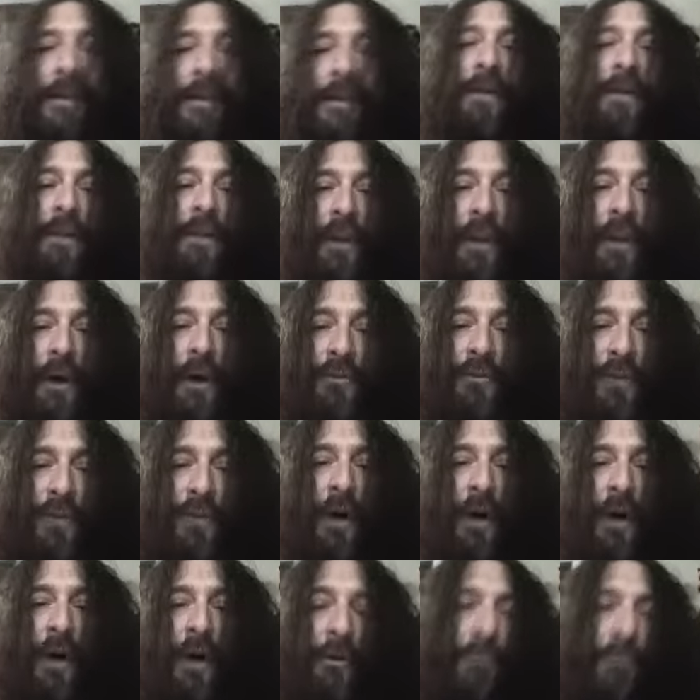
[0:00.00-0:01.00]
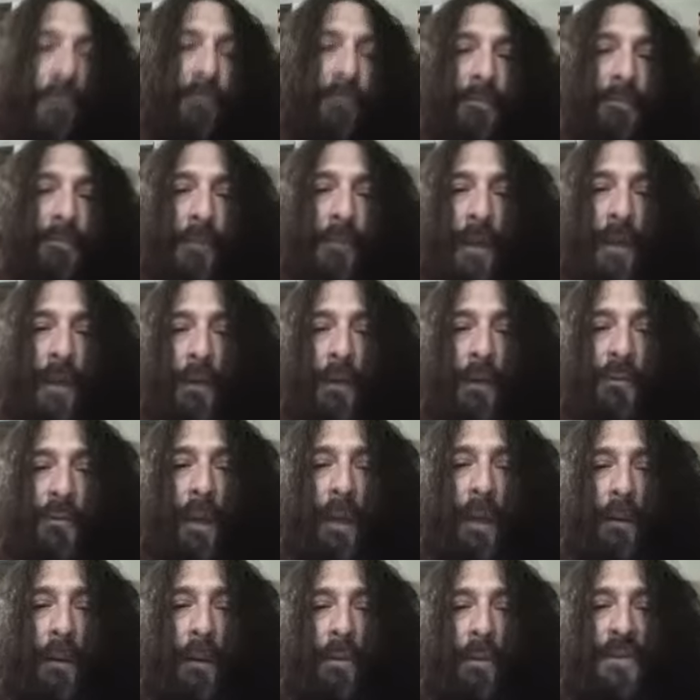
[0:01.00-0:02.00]
So it was
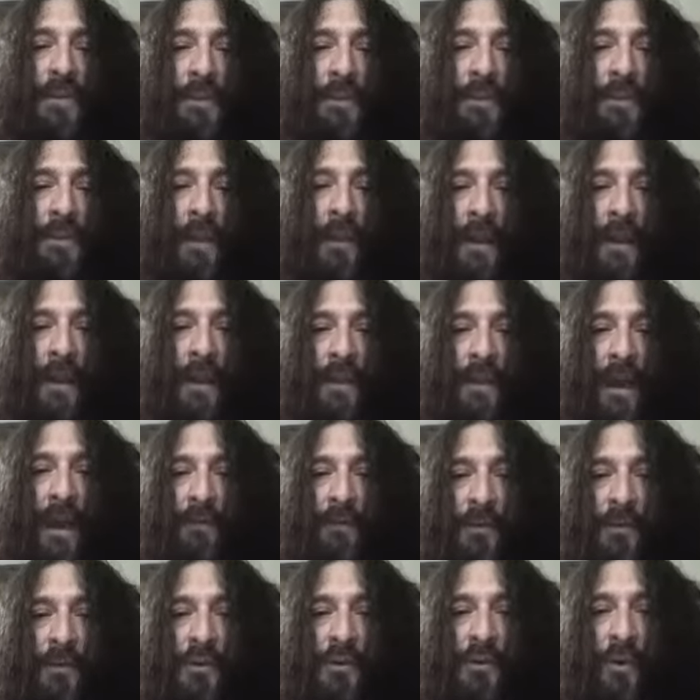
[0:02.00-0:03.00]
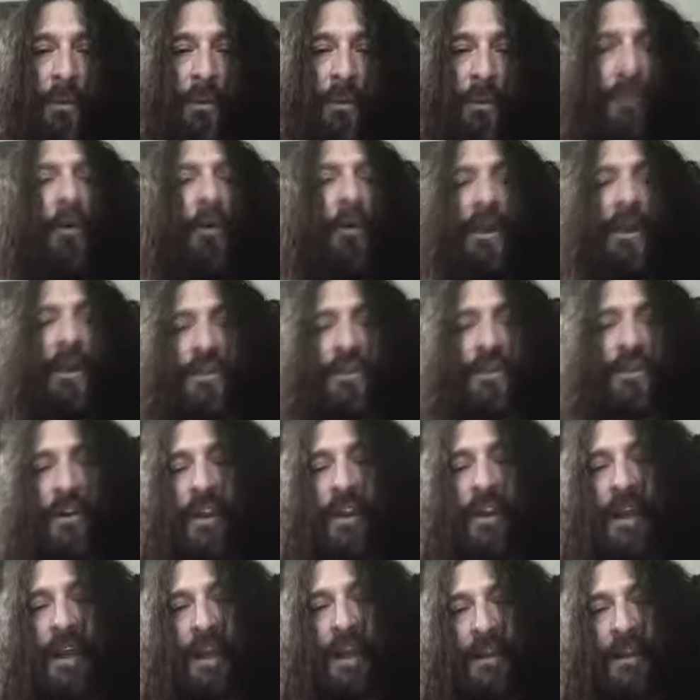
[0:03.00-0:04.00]
probably something like that for sure. Before I started to
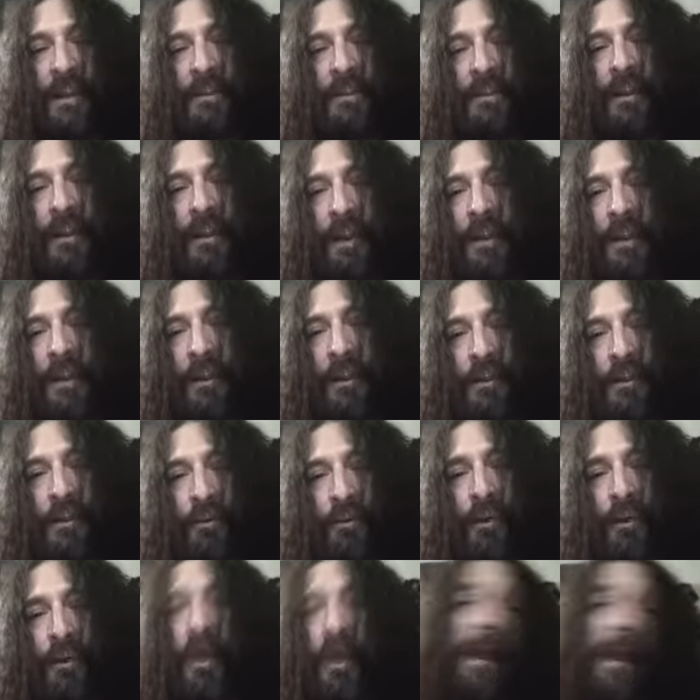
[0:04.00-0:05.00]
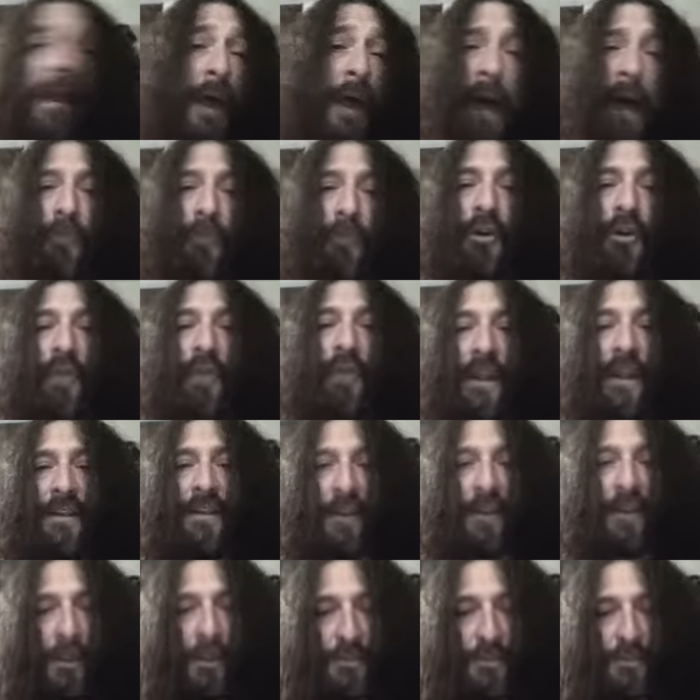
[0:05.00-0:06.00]
get into like, the real, I was already into
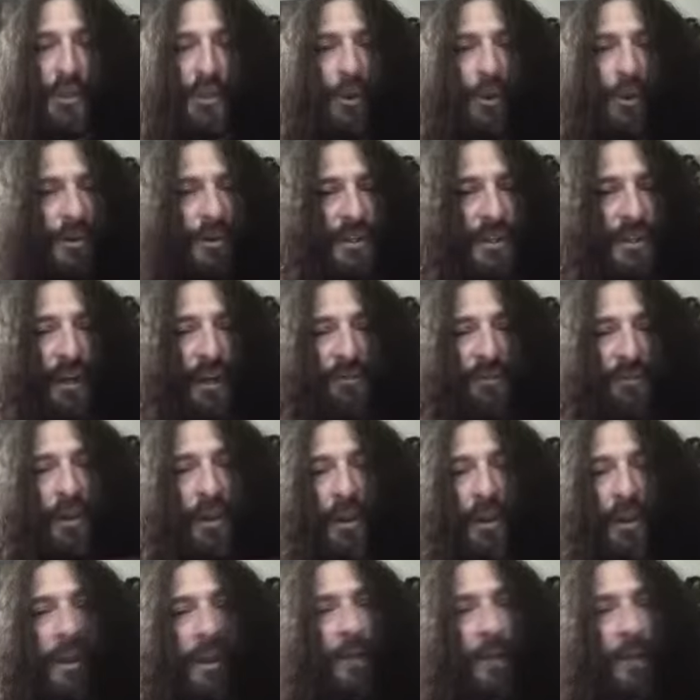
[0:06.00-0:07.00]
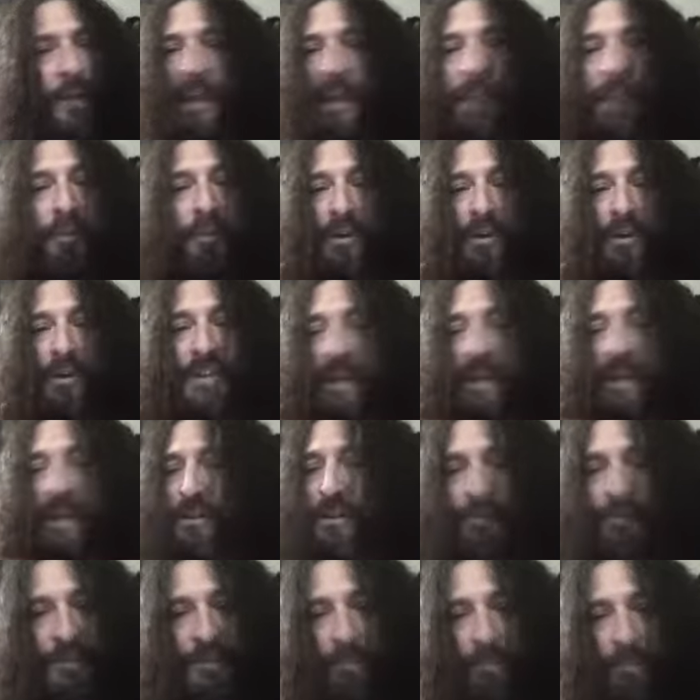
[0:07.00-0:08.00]
the obscure stuff though. The import section
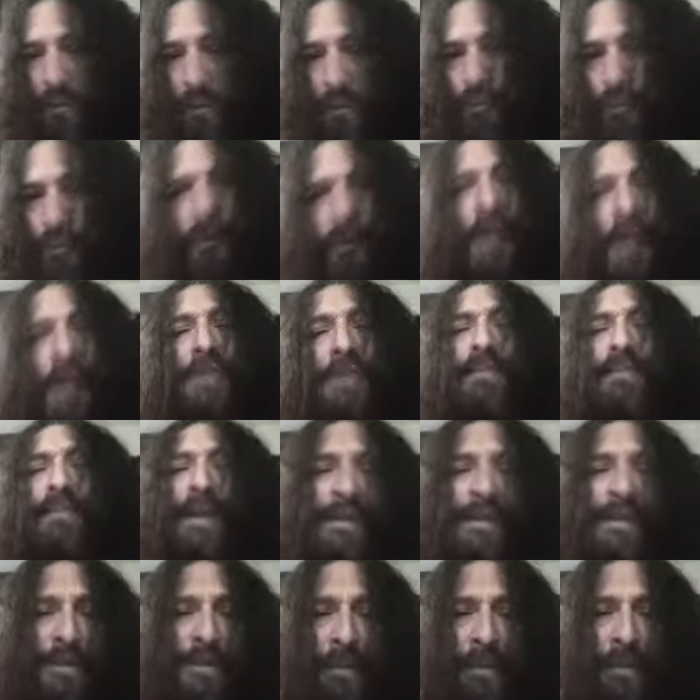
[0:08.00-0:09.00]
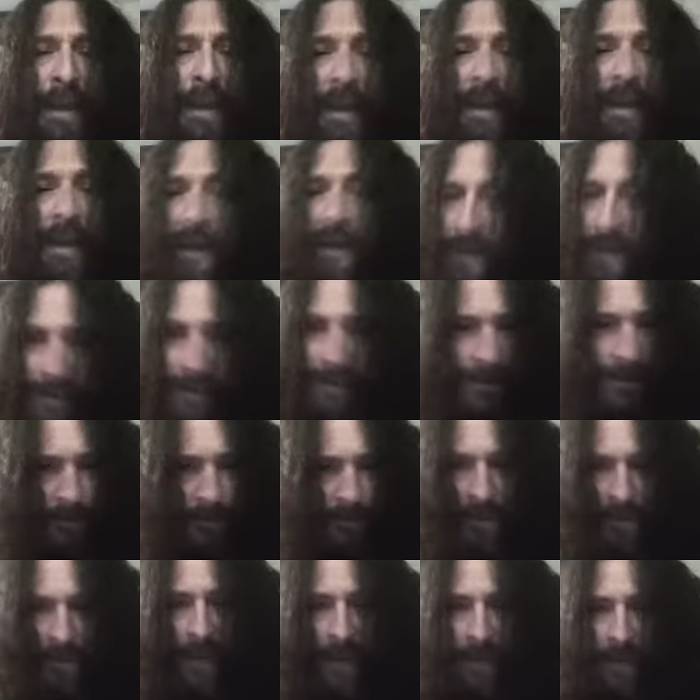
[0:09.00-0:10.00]
was the greatest place to be
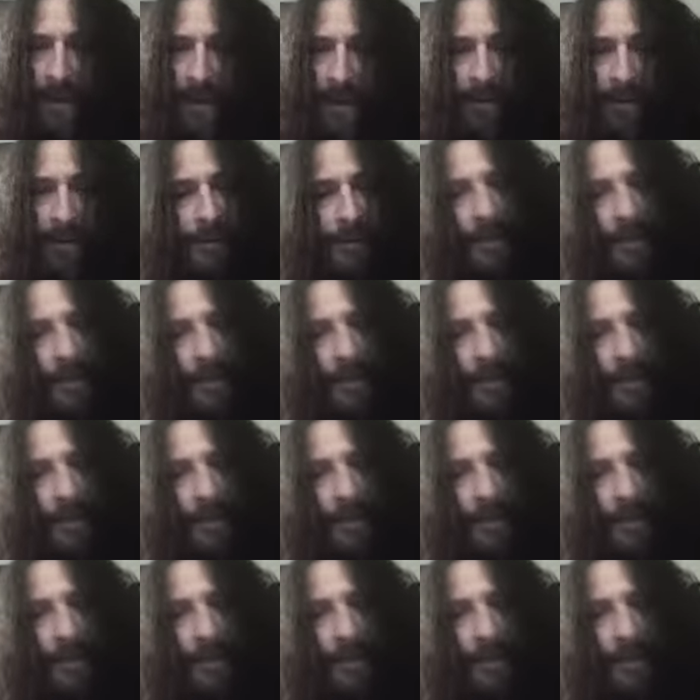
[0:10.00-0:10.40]
around here.